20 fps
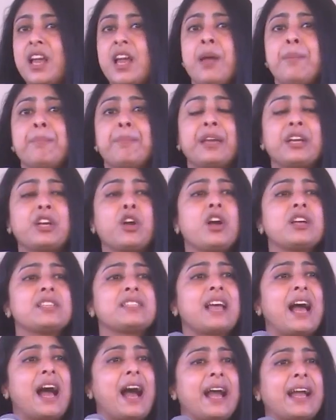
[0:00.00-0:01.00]
because
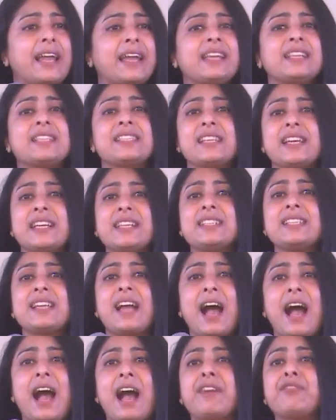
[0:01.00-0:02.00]
I didn't
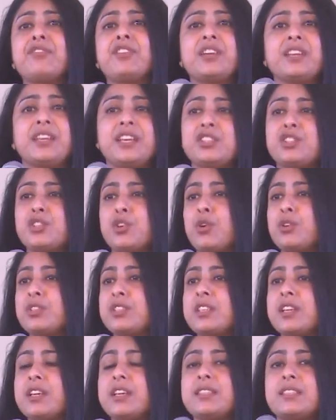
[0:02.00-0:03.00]
have the
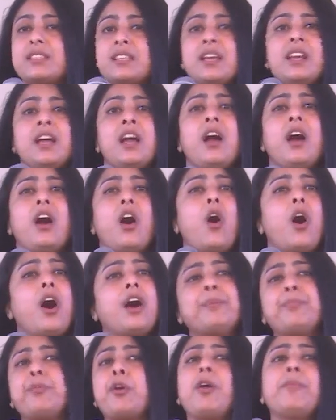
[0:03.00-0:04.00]
resources or
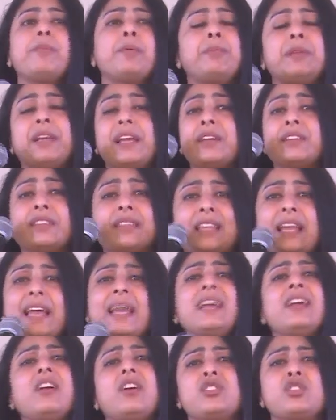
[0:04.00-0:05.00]
probably
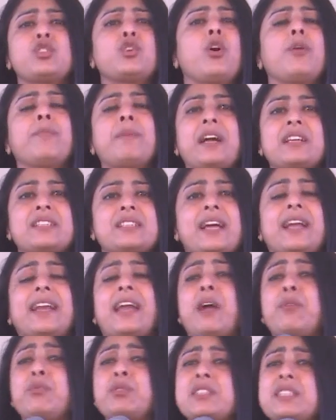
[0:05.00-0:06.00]
think so much that
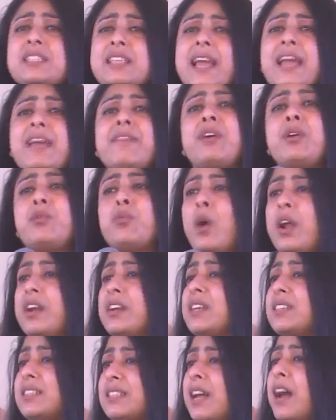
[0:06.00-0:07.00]
I would save and one
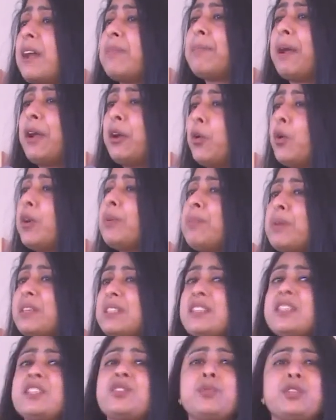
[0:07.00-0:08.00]
day start my own
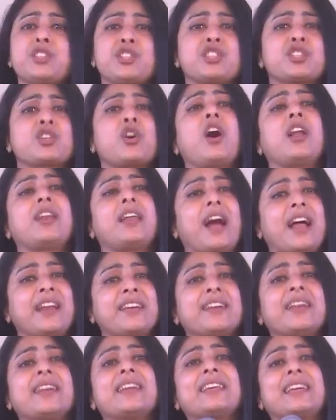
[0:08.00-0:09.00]
business, which is called
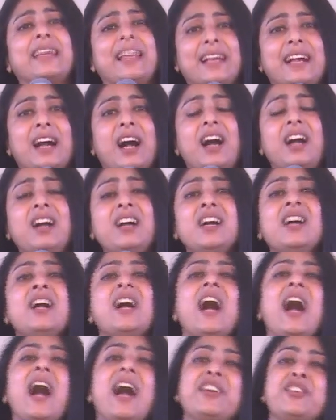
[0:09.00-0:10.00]
100 GIGA,
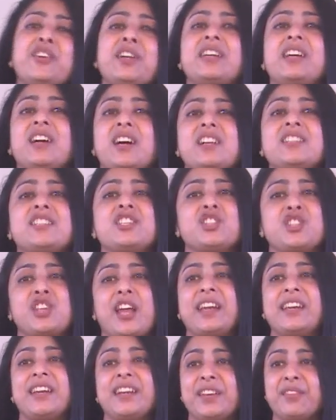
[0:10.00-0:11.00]
100 Girls in
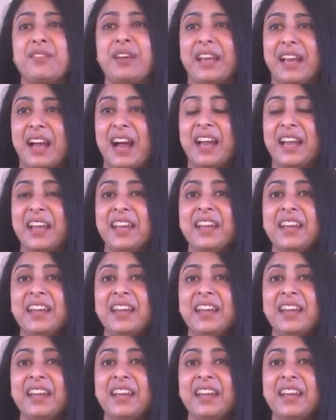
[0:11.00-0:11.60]
Generative AI,